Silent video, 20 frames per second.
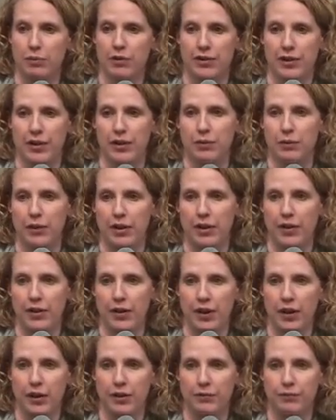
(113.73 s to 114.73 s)
proceed with
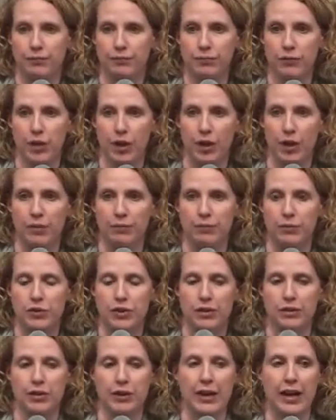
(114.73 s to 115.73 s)
a
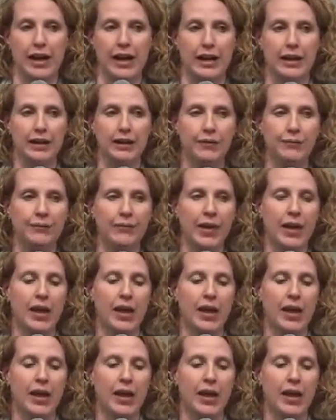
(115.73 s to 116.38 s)
donor egg.